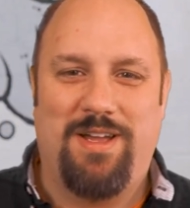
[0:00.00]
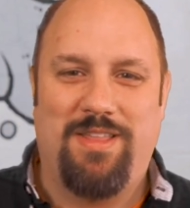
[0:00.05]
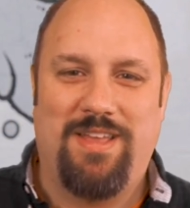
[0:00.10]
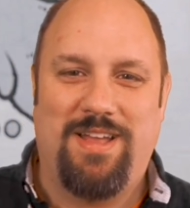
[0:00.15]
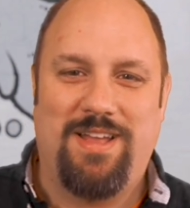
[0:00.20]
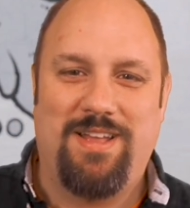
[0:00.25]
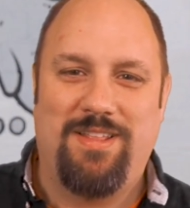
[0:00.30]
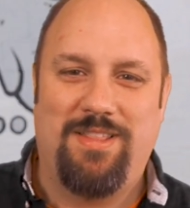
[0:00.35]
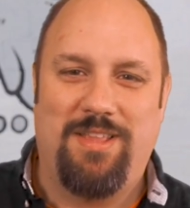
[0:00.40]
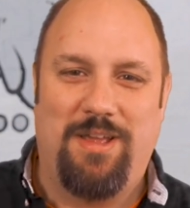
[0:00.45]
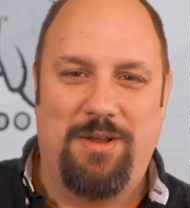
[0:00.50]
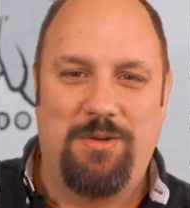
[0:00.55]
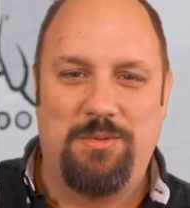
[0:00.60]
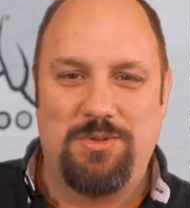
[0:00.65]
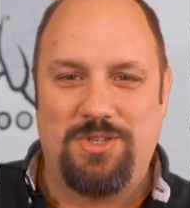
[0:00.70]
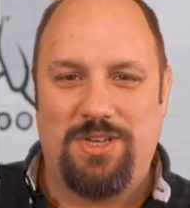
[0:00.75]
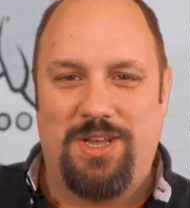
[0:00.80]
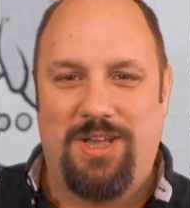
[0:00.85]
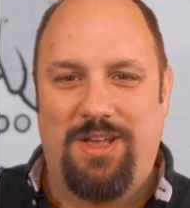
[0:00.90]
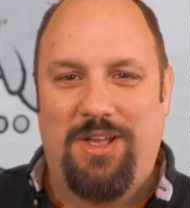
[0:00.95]
That, that it
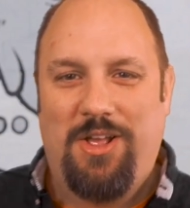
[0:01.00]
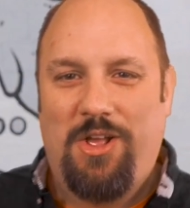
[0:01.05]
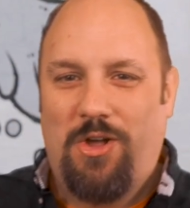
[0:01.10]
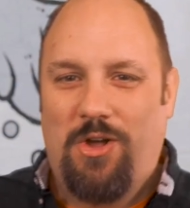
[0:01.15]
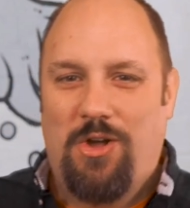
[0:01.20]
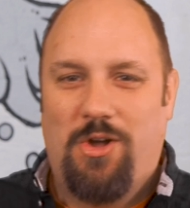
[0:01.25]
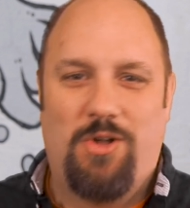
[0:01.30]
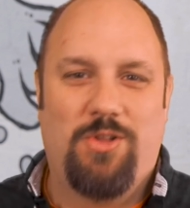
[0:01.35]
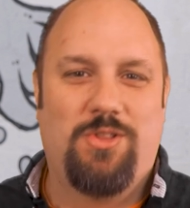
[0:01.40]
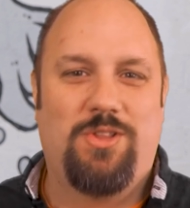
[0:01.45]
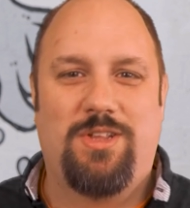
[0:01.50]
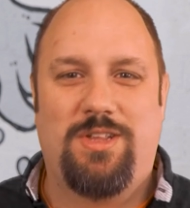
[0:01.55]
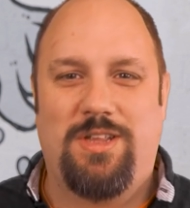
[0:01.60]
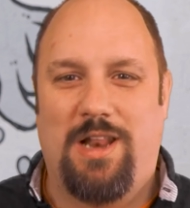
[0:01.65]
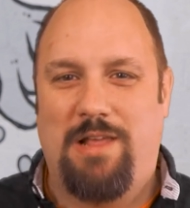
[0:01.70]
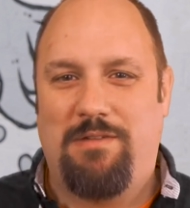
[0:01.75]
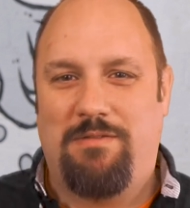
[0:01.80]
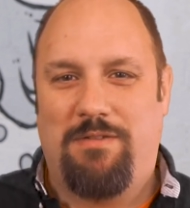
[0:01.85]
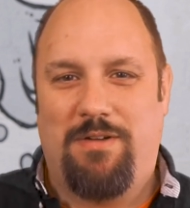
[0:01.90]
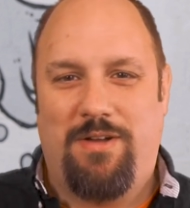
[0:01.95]
was uh, under
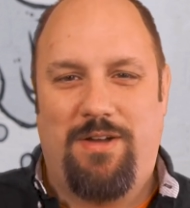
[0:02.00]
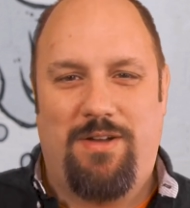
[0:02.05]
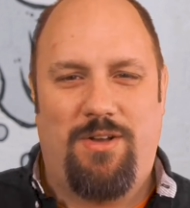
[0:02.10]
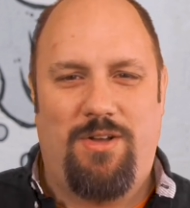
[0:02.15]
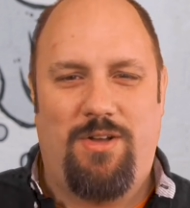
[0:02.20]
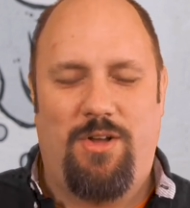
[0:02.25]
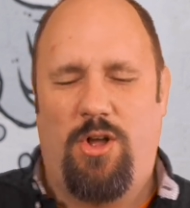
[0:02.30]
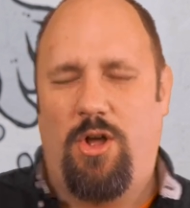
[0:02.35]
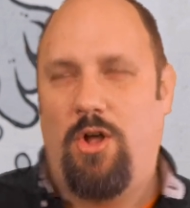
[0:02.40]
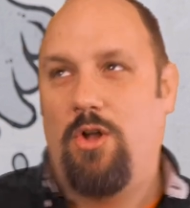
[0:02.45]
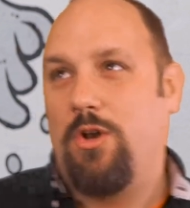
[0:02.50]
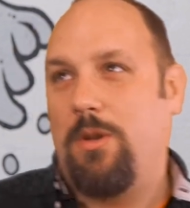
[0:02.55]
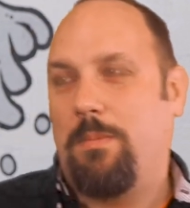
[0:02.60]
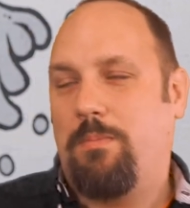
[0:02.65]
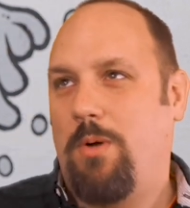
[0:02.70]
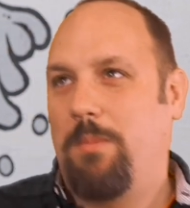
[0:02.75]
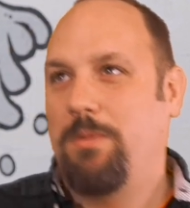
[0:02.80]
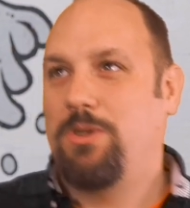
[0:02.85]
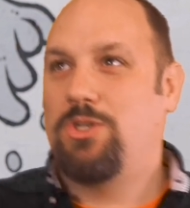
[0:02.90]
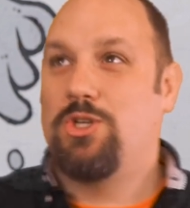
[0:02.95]
deliver, or under
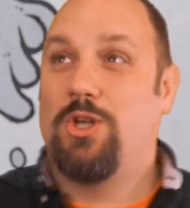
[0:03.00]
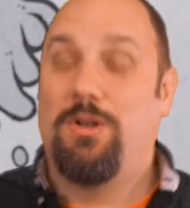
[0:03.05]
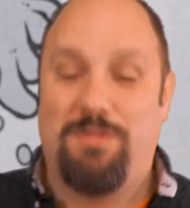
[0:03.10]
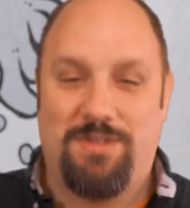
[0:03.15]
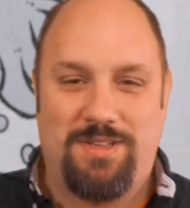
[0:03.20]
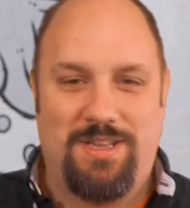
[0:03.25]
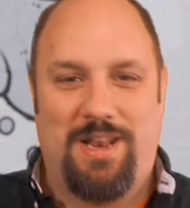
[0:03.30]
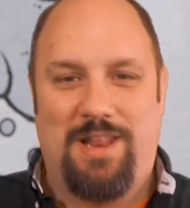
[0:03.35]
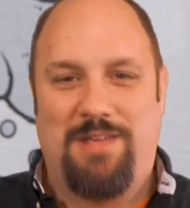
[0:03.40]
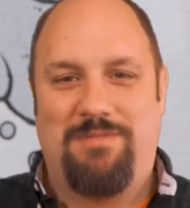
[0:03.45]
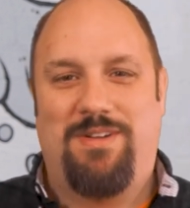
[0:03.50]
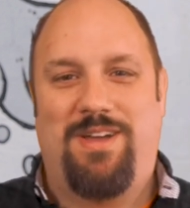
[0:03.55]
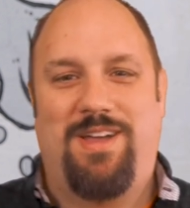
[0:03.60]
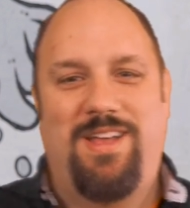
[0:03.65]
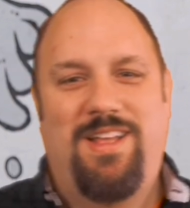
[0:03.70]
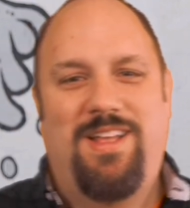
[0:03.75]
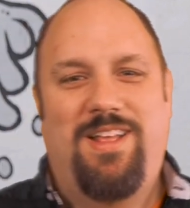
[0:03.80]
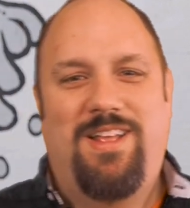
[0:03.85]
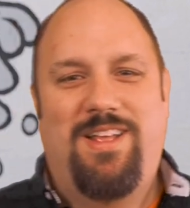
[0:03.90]
promise, over deliver.